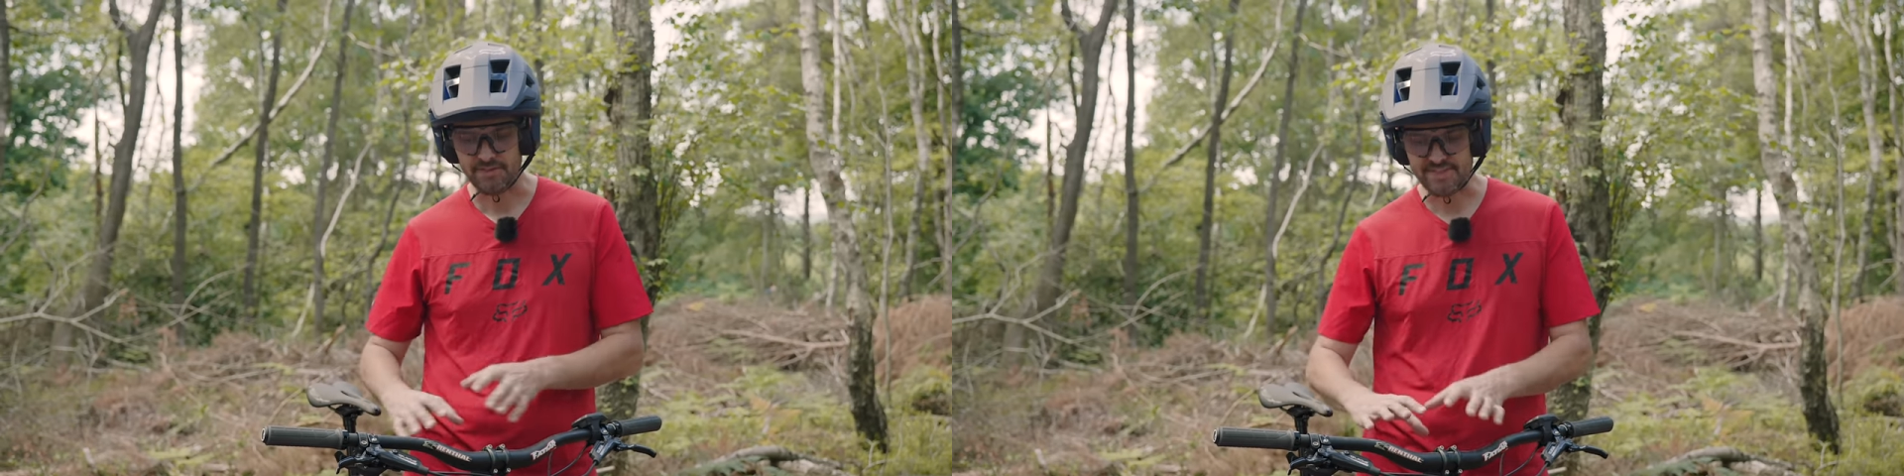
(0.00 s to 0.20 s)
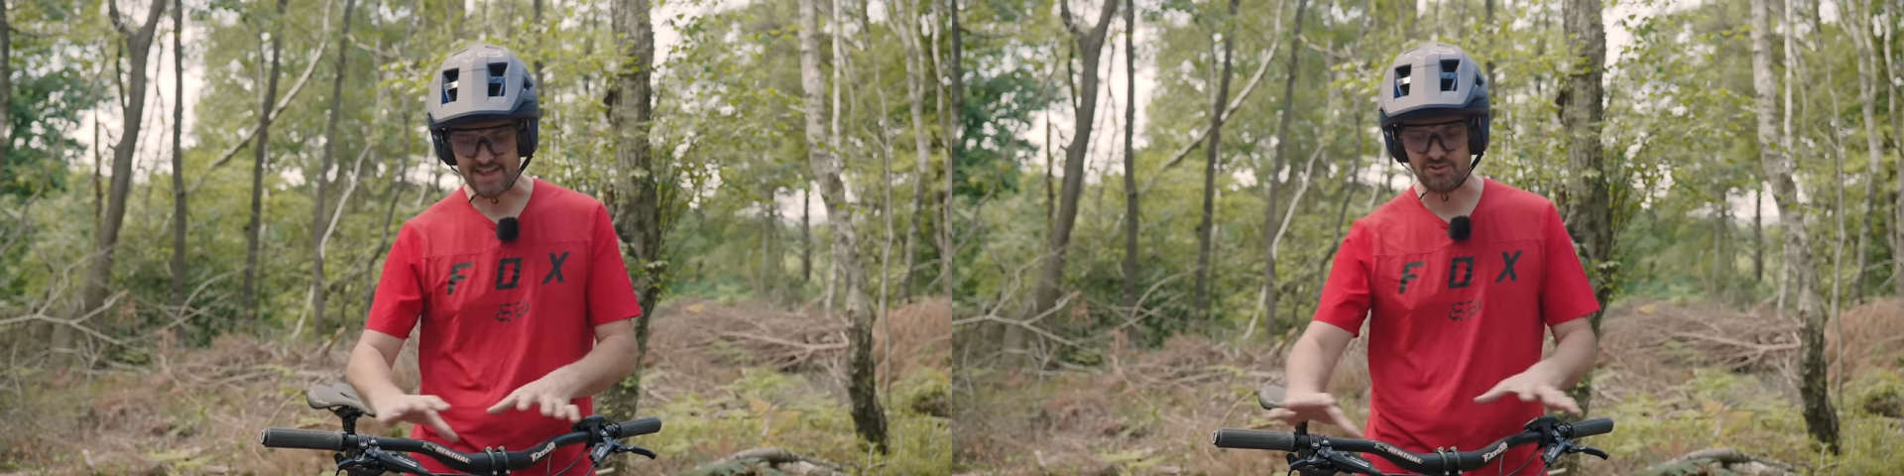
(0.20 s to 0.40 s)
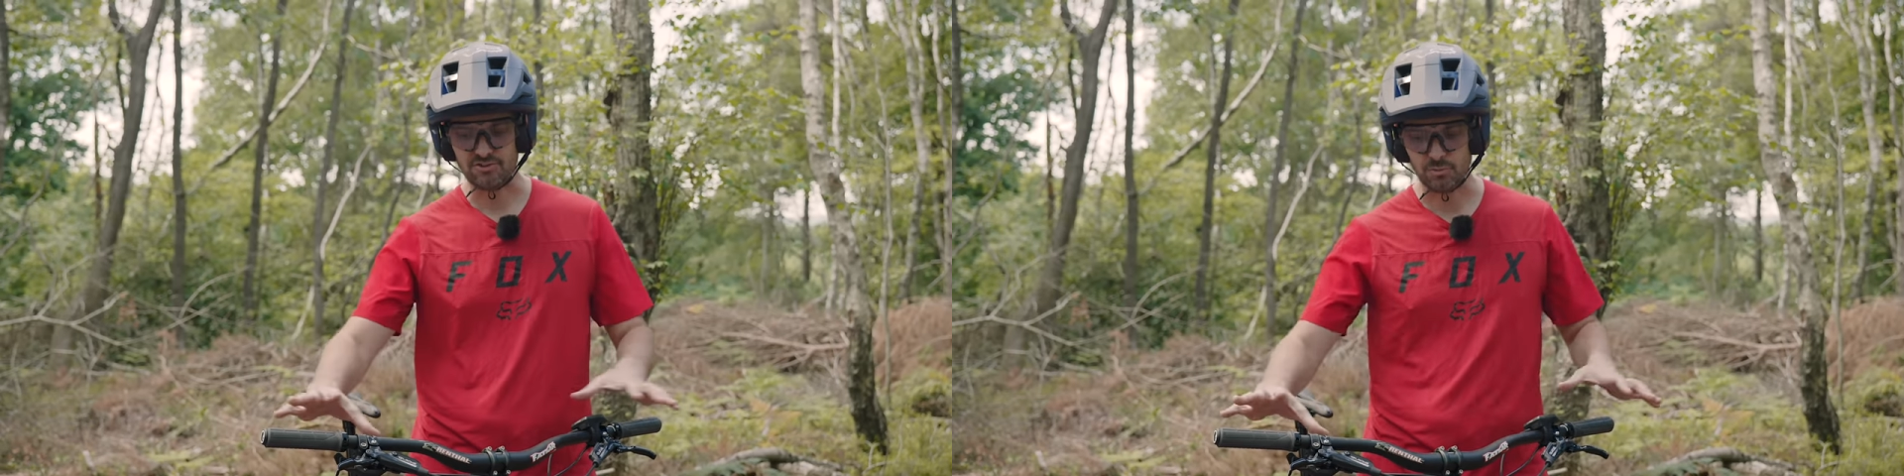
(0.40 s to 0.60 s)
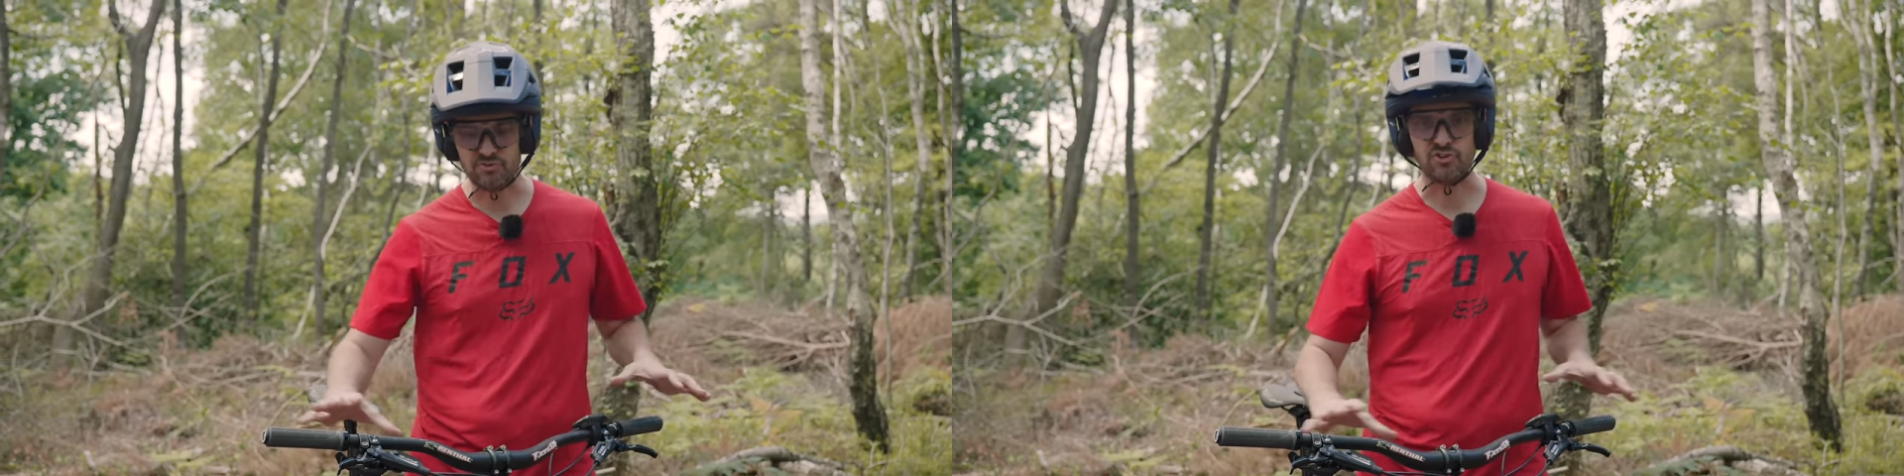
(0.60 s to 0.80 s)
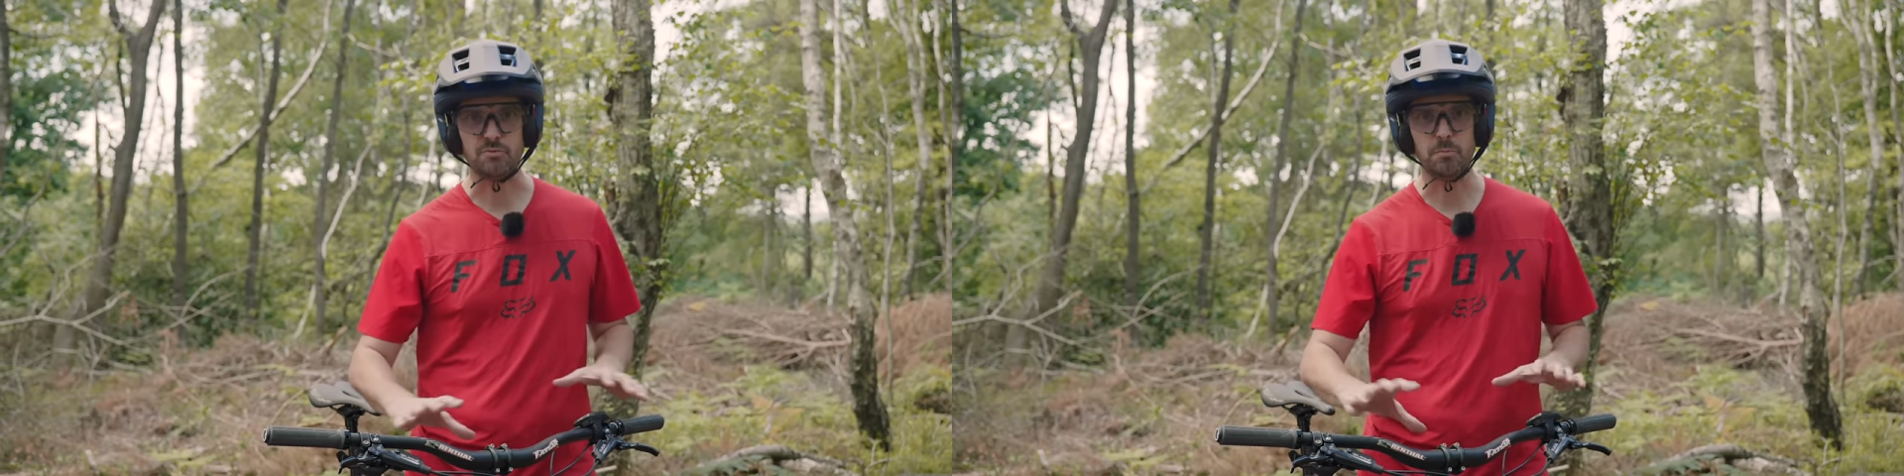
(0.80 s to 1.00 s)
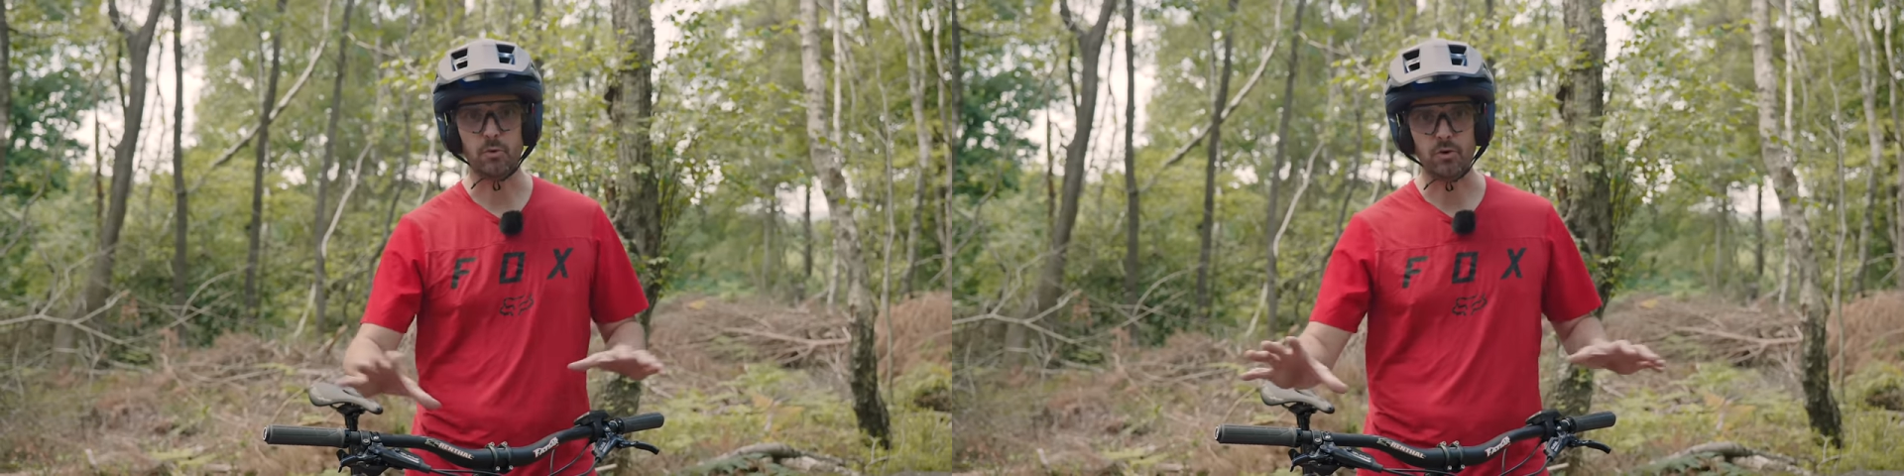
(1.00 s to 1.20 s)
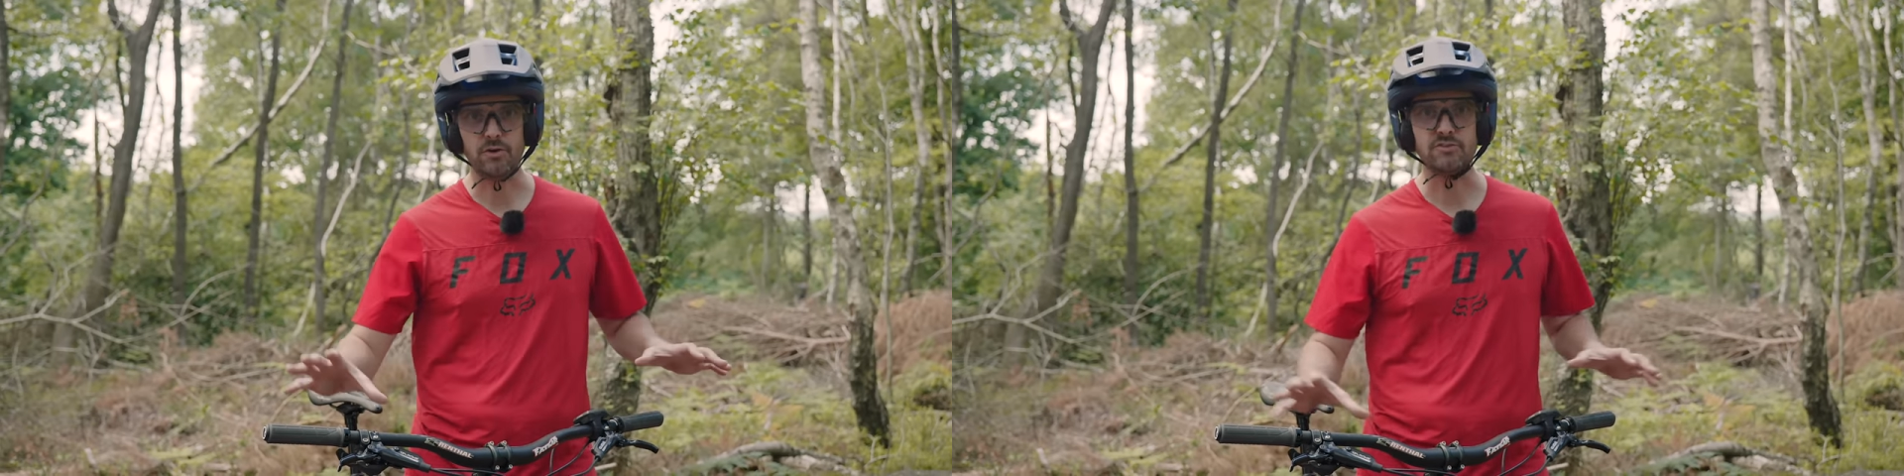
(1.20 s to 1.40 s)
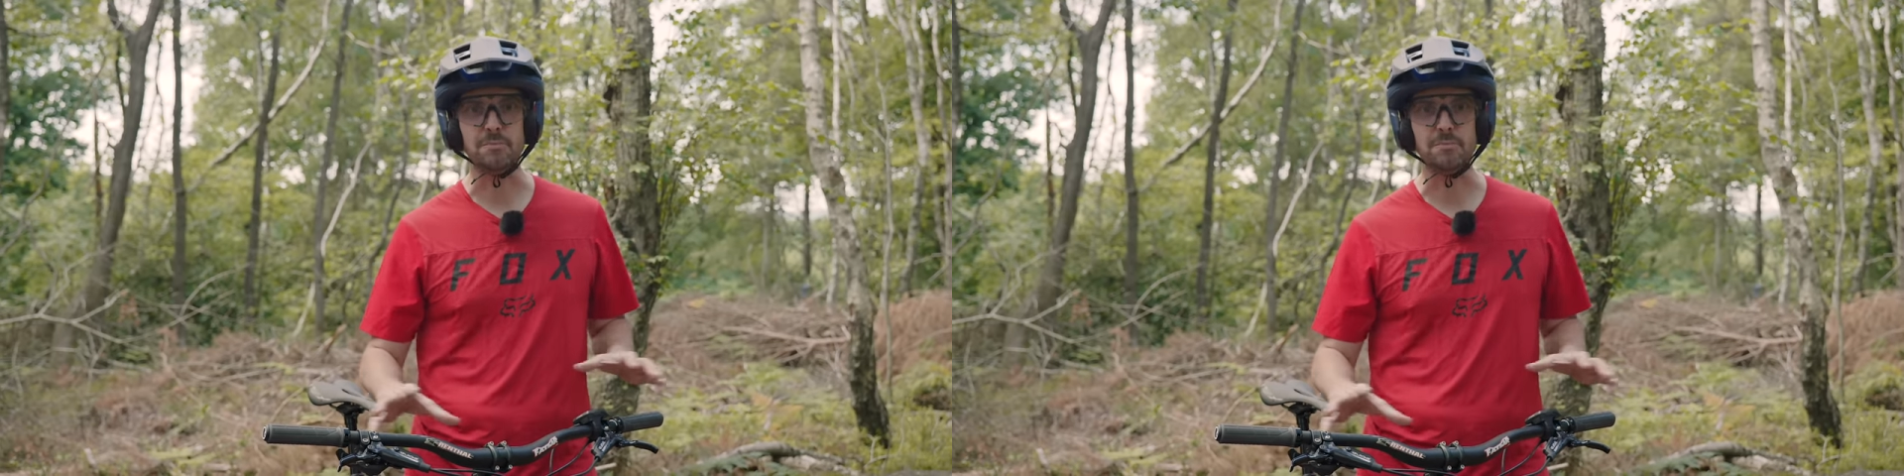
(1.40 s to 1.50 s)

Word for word: but this was just more to